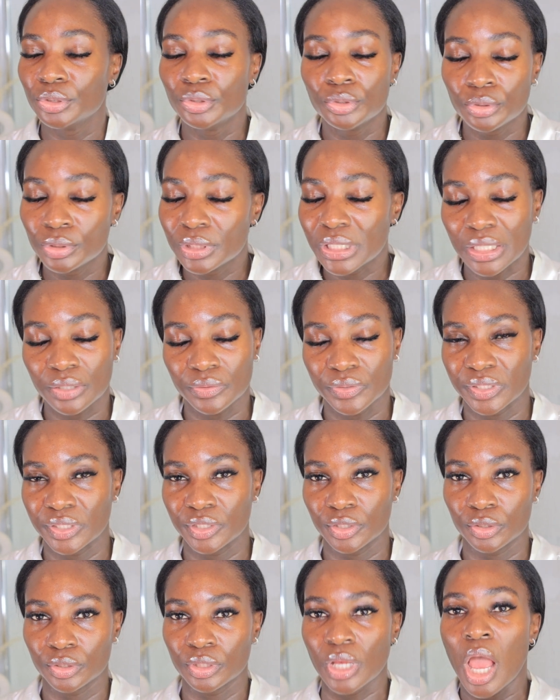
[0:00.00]
No
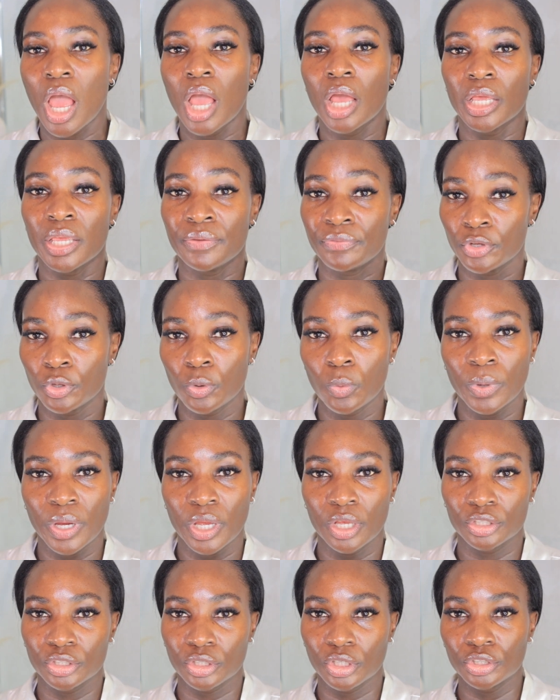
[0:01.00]
negotiations. If you don't wear
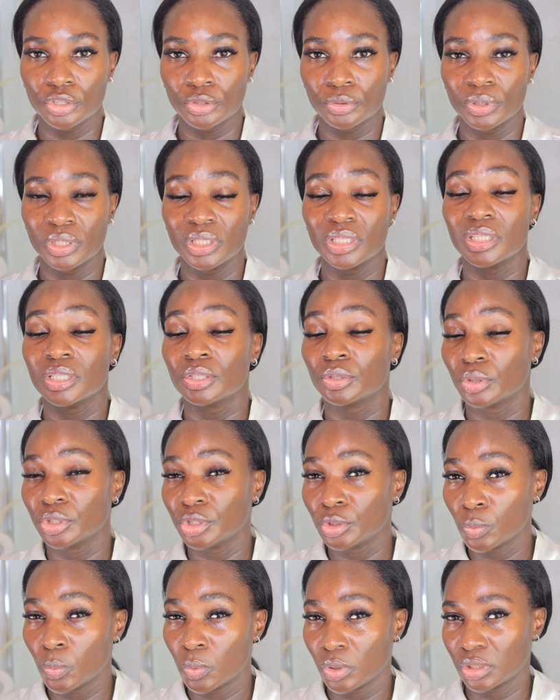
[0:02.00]
your sunscreen, it's going
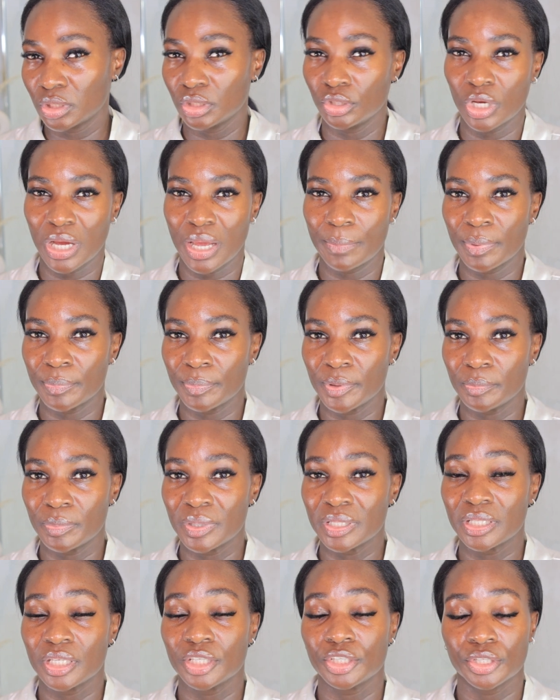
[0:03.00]
to worsen your
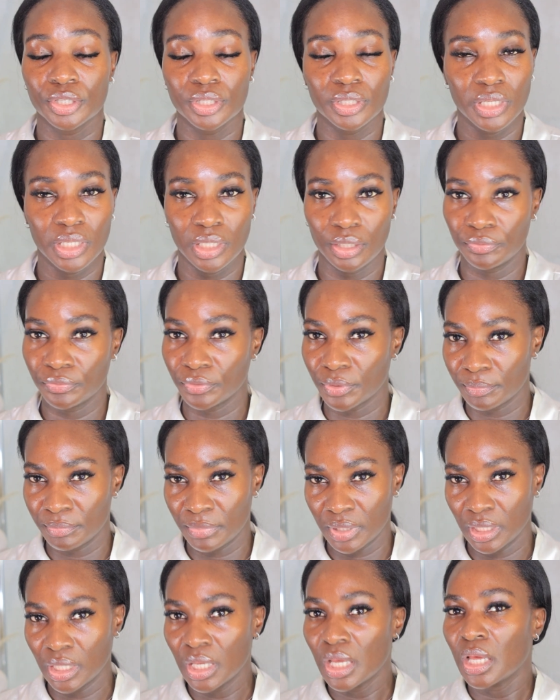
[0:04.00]
hyperpigmentation. Take it from
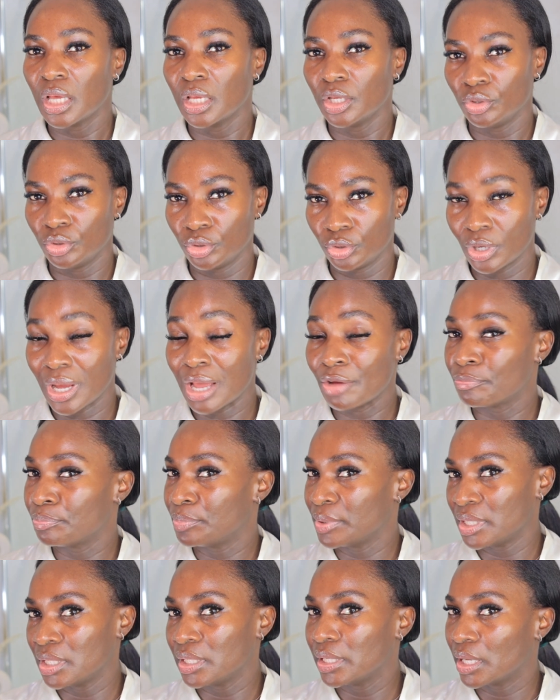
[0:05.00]
me. I've
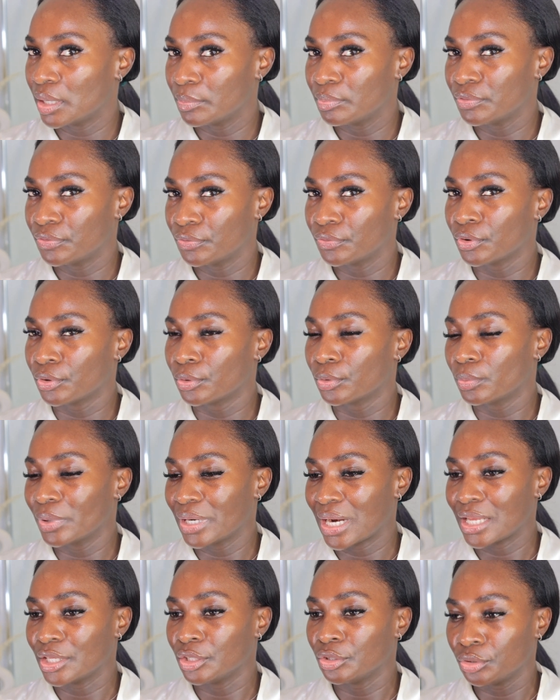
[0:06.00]
been there before.
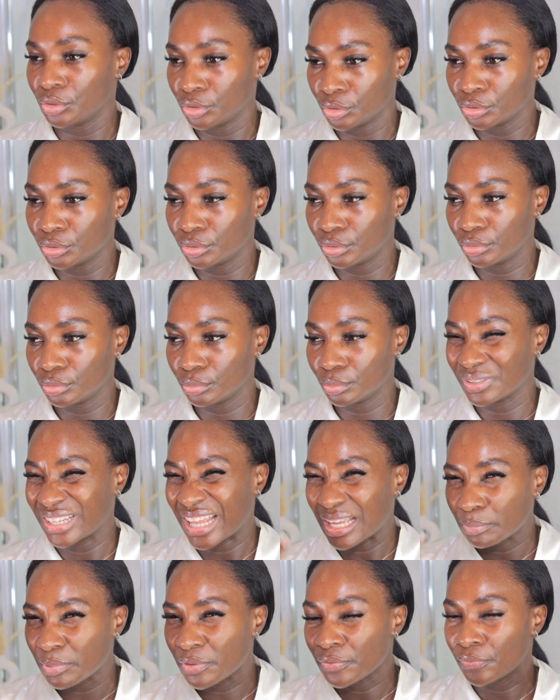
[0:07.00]
When I used to,
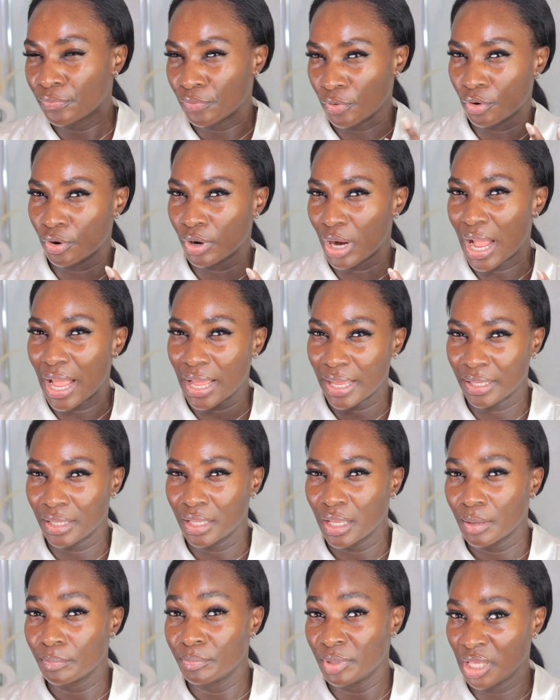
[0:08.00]
like before I
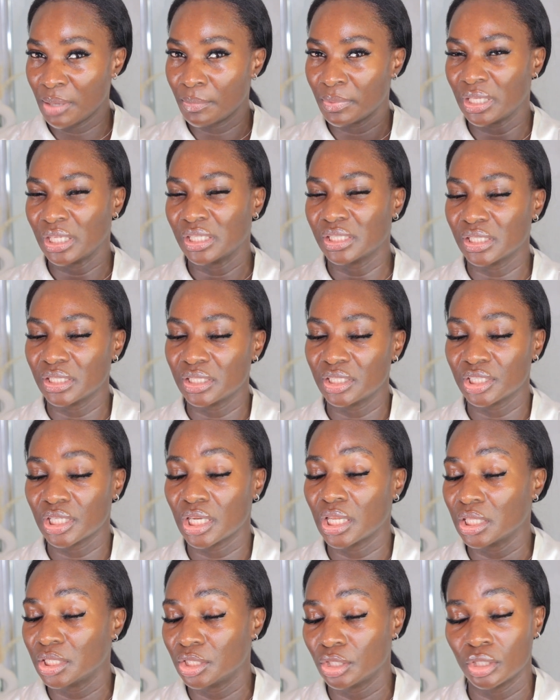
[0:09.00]
became an esthetician,
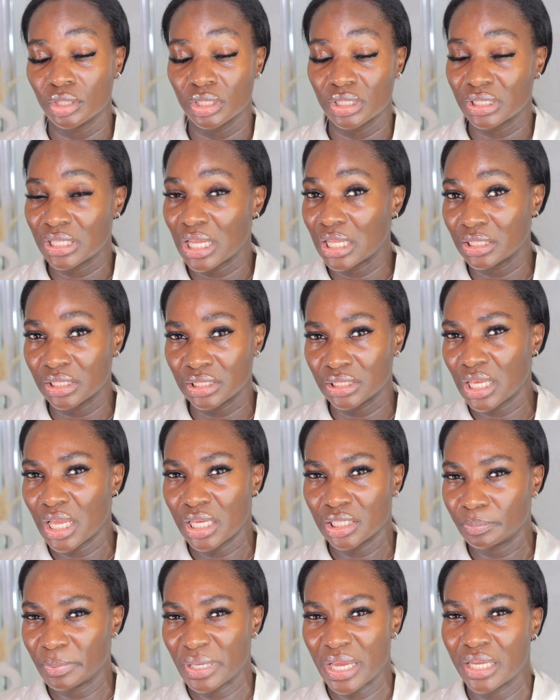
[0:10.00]
I didn't understand the
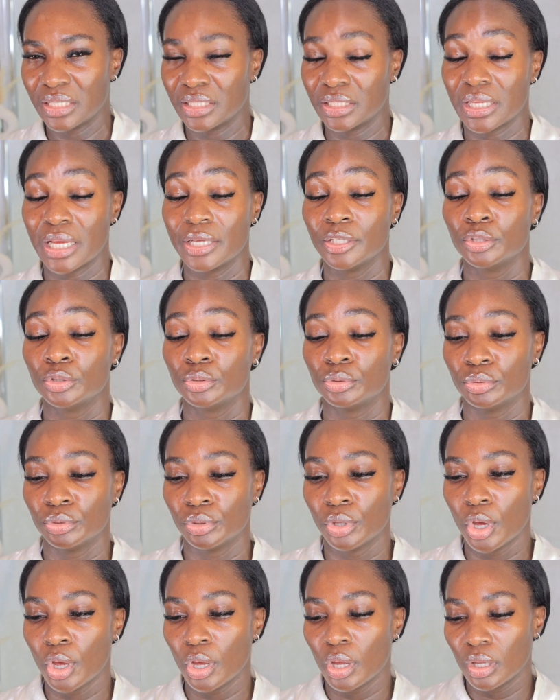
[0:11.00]
science behind it. I used
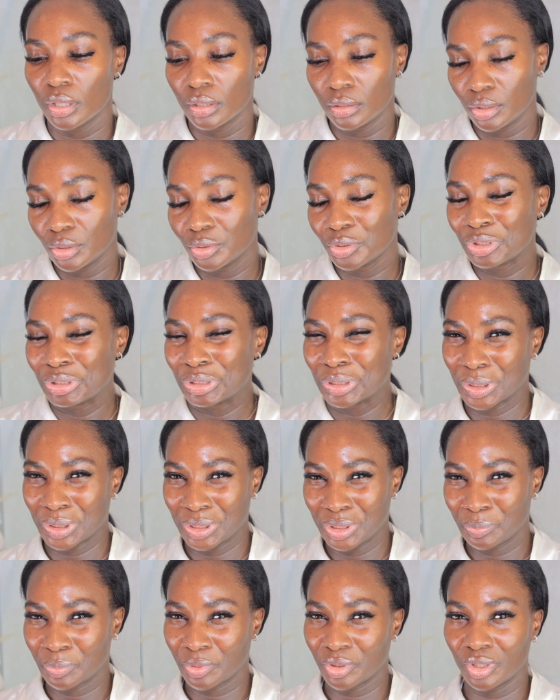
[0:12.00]
to use all
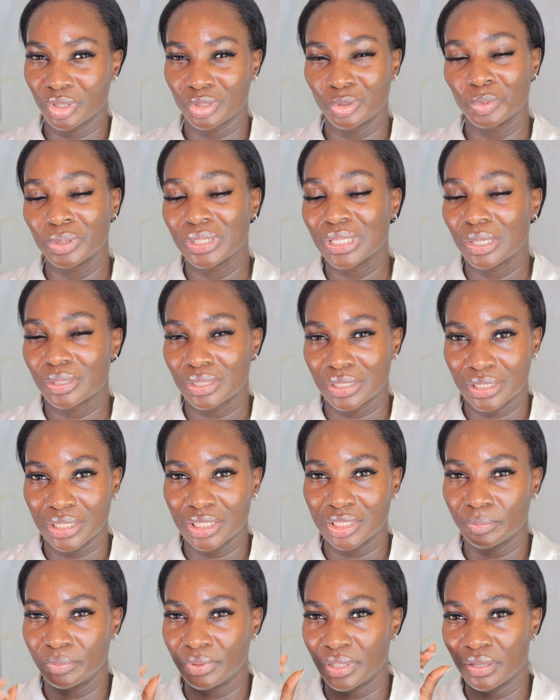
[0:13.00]
these products without an
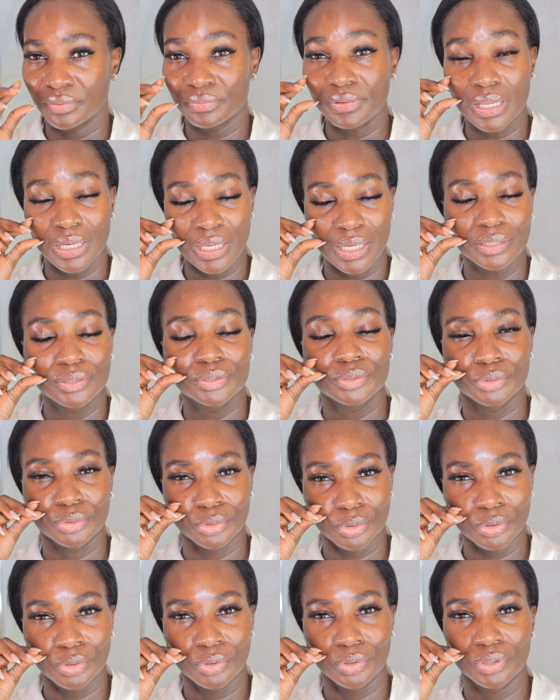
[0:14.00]
SPF, and I
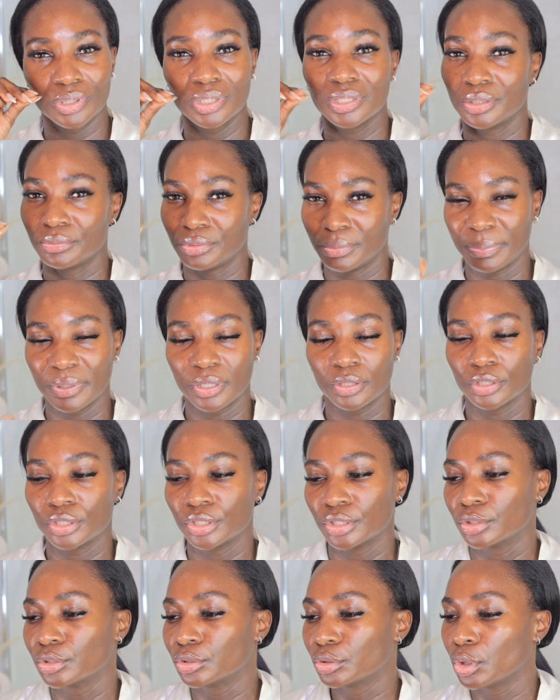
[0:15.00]
saw the
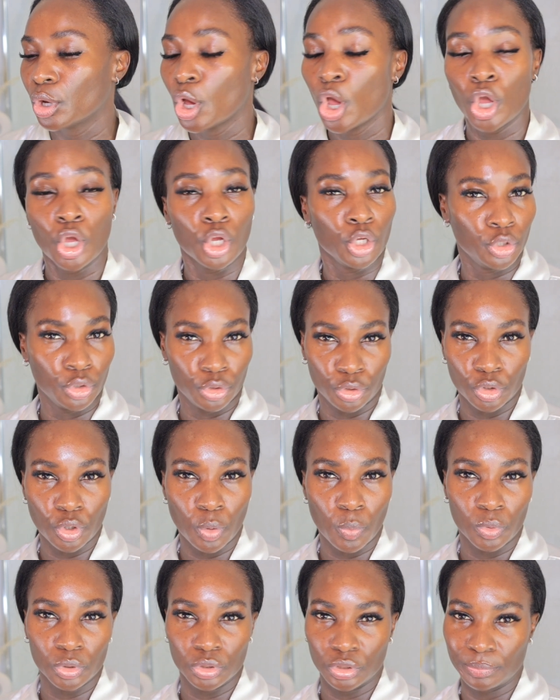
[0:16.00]
repercussions. So you do
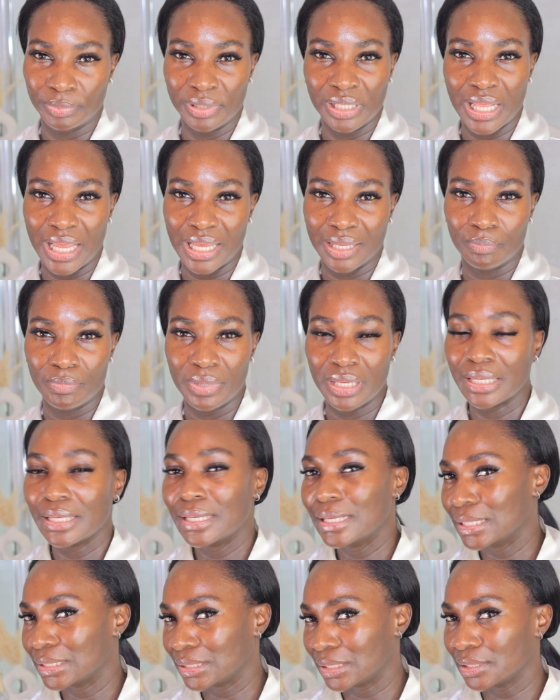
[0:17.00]
not want to be like me.
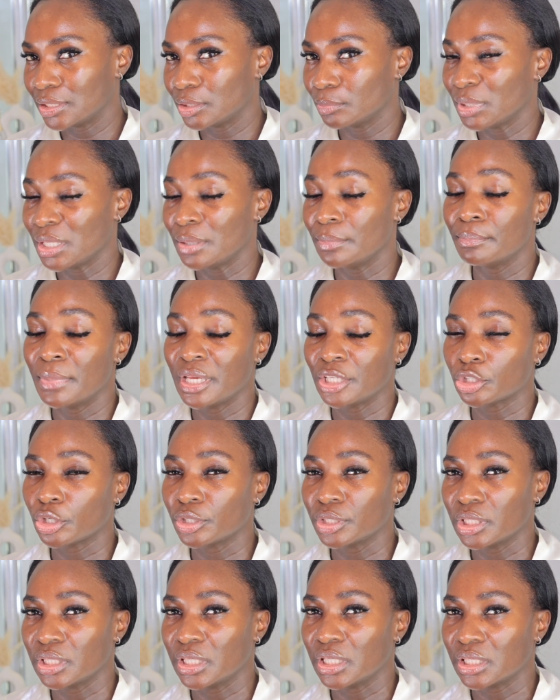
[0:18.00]
Listen to me. Make sure
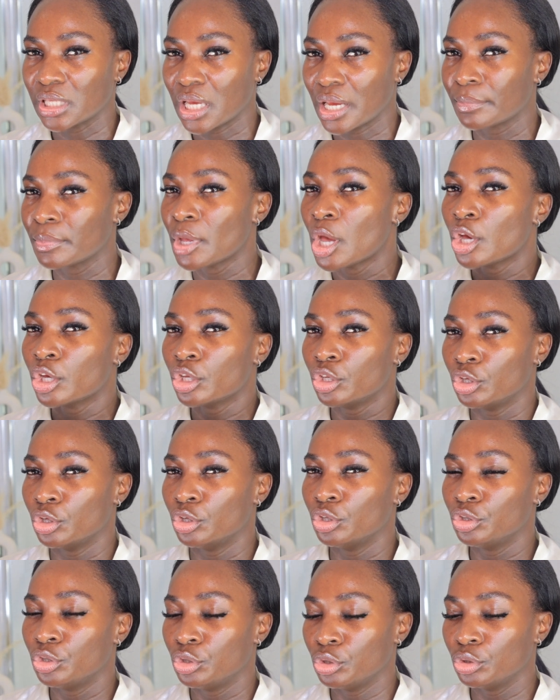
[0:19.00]
in the daytime you
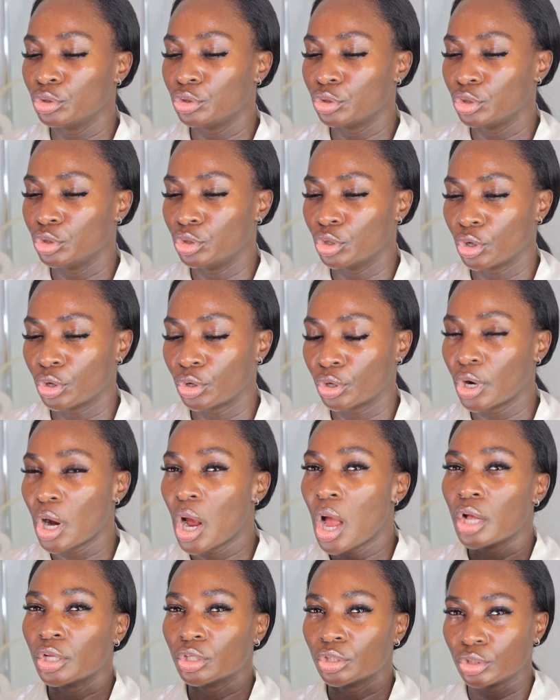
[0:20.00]
use your
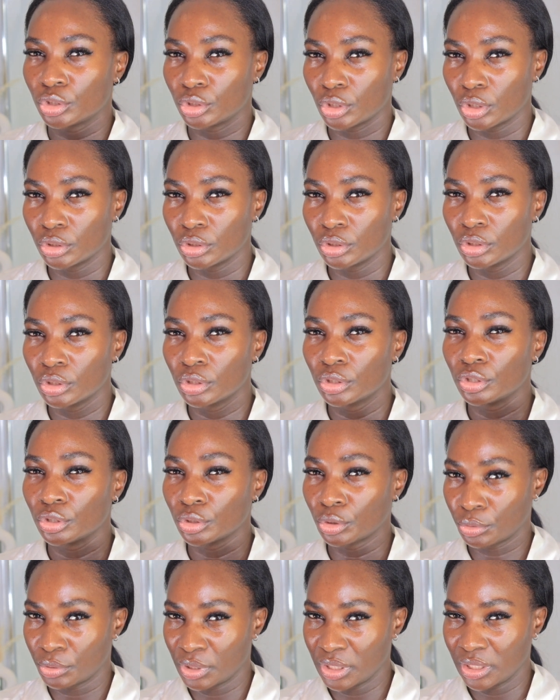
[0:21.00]

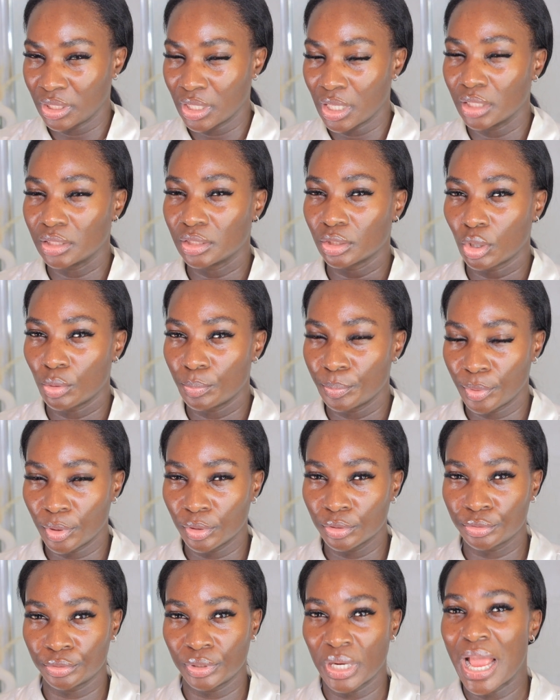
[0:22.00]
sunscreen. It's
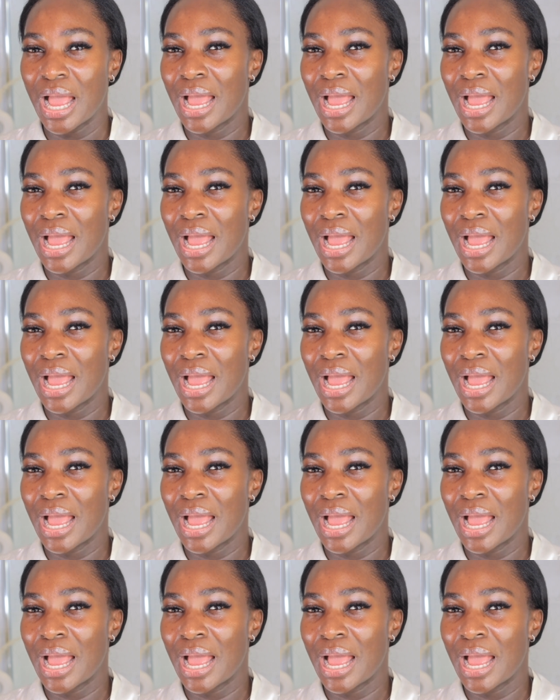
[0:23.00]
compulsory.